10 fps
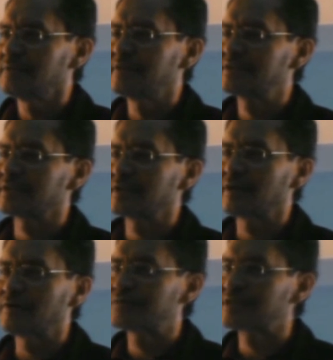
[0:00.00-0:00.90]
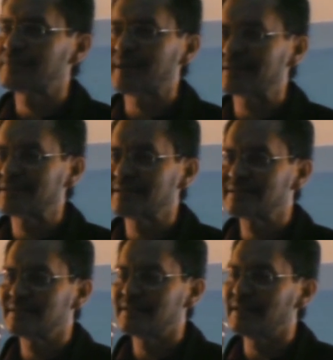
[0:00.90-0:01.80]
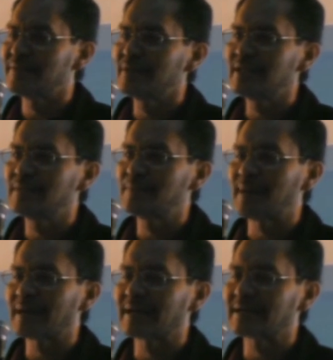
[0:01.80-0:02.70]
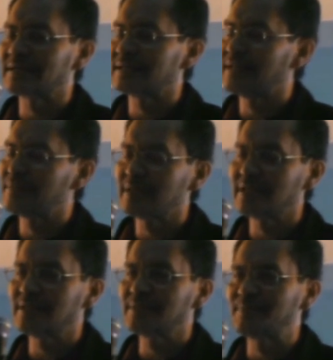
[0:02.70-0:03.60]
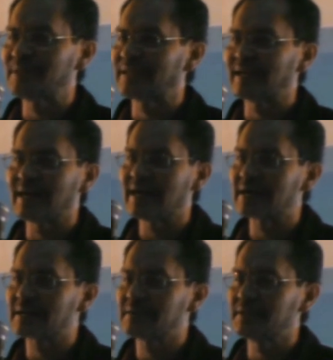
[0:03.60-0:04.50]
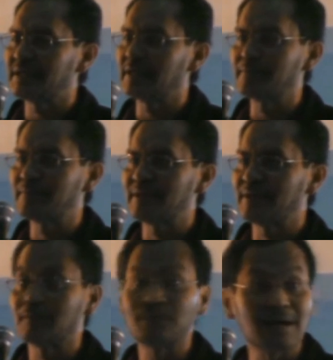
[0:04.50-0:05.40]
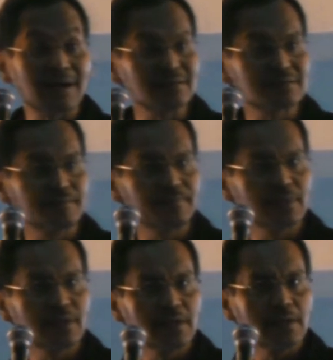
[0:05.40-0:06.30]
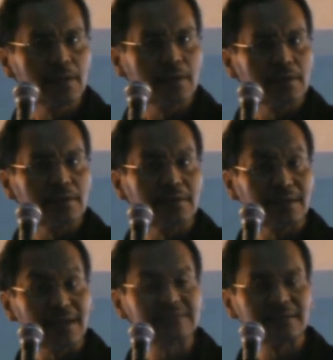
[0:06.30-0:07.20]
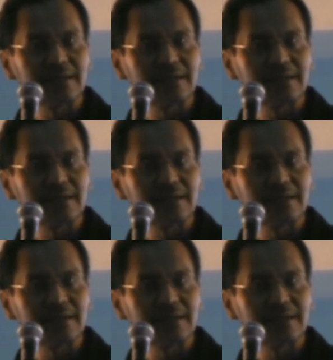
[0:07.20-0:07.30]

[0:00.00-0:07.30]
the victory of three parties, namely PKR, DAP or PAS. The last